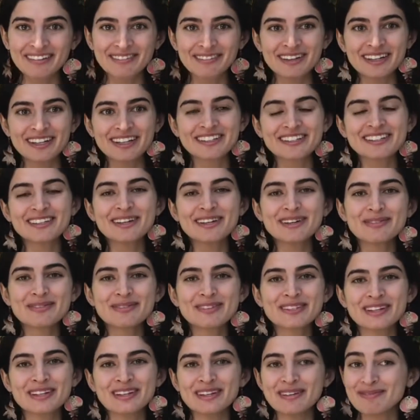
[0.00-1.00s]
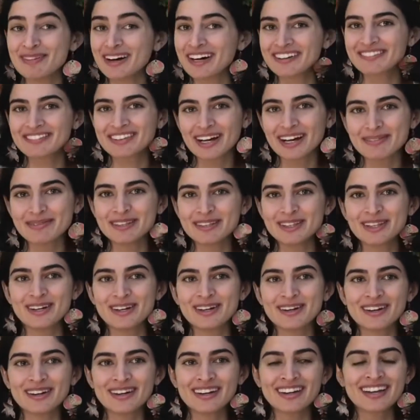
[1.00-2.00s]
workshops, so you might have come
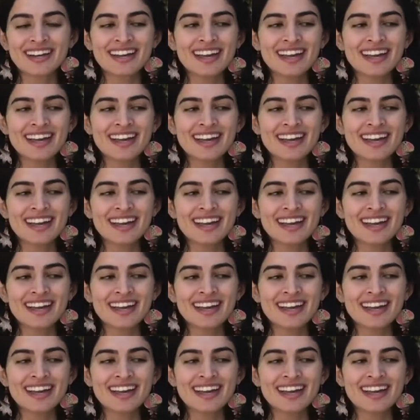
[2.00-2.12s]
along